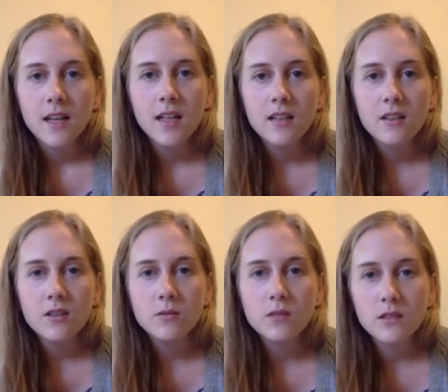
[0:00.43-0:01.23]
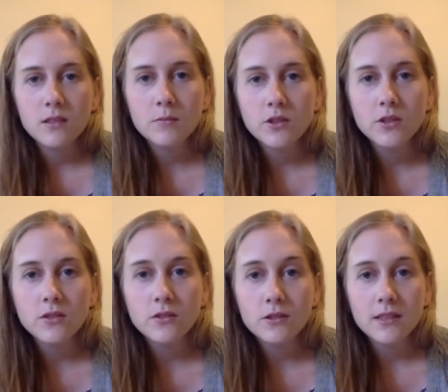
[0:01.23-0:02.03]
Hello, welcome
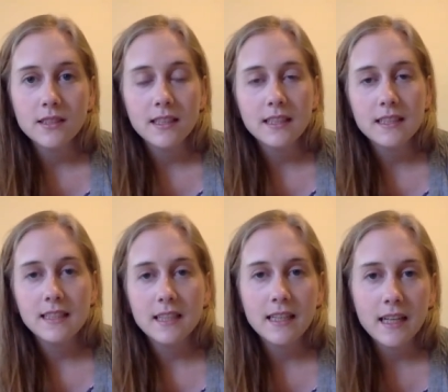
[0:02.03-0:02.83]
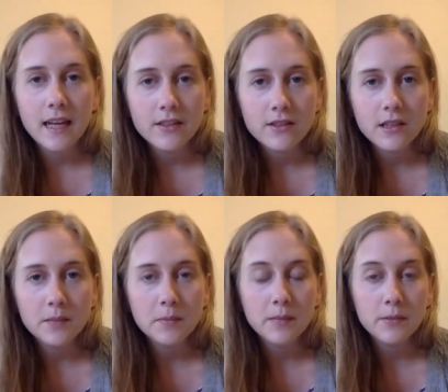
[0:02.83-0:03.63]
to Christina's Knitting Catch
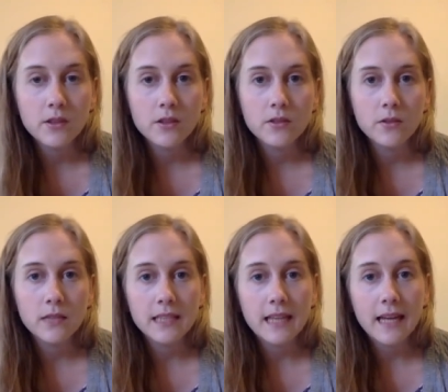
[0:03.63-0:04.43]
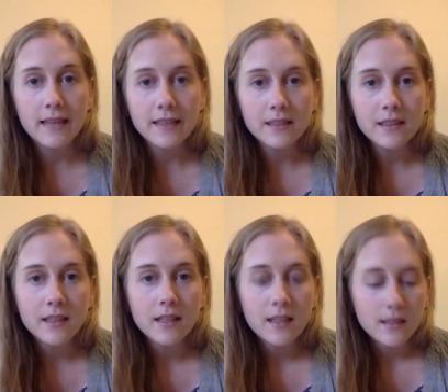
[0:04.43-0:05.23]
Up, episode 28.
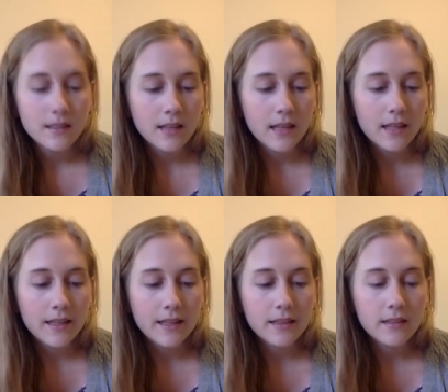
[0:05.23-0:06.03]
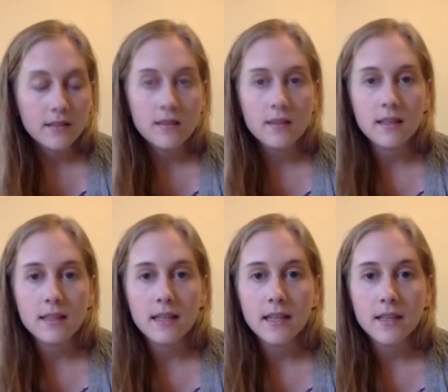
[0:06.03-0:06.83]
Today is
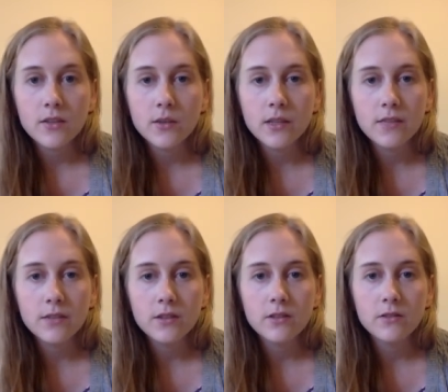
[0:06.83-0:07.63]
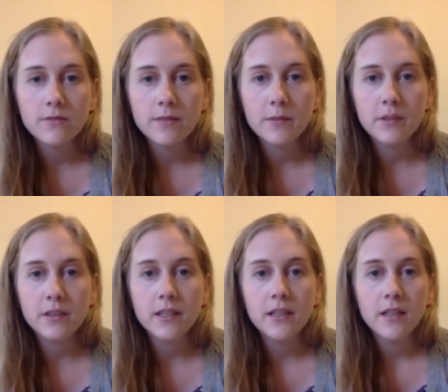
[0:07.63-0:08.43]
Sunday, the 21st of
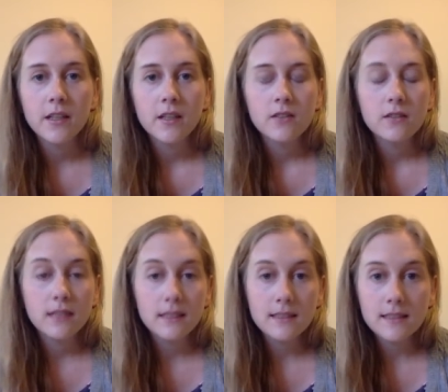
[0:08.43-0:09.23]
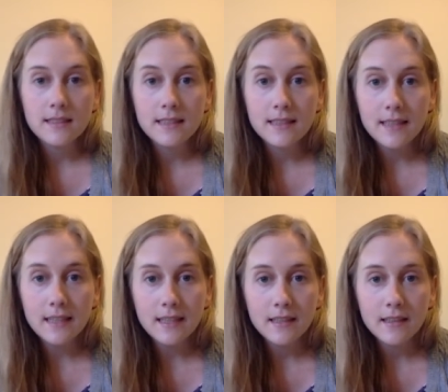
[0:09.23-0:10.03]
February
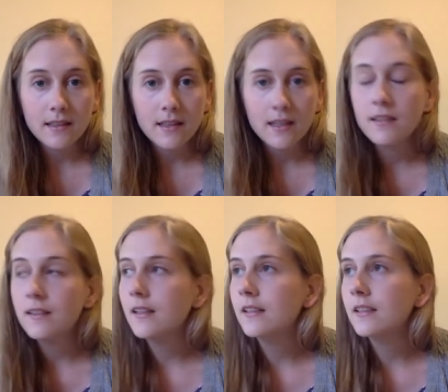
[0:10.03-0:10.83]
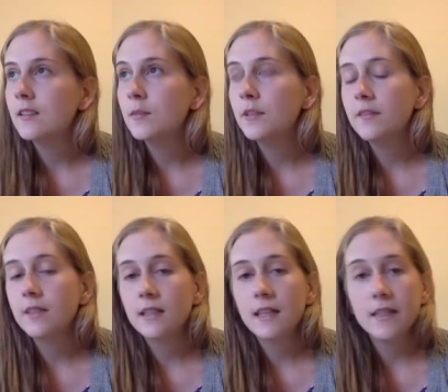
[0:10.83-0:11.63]
2016, and uh, it's a bit of
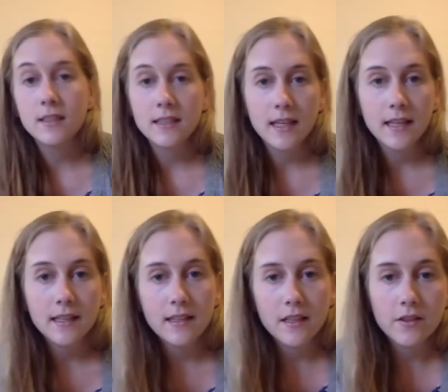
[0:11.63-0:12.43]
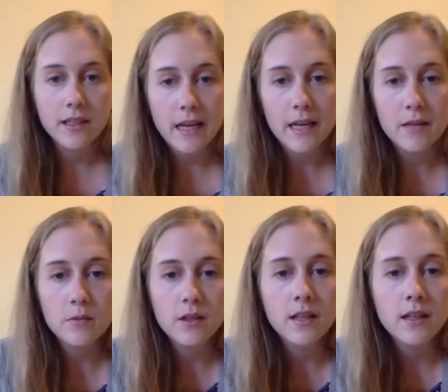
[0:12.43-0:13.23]
a cloudy day here in
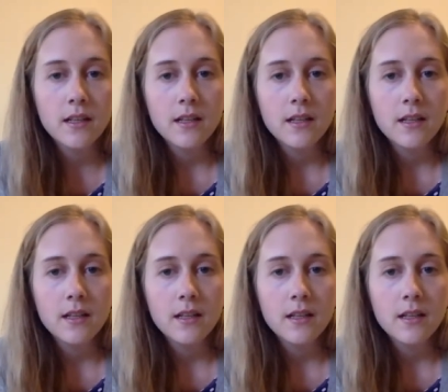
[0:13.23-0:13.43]
Canberra.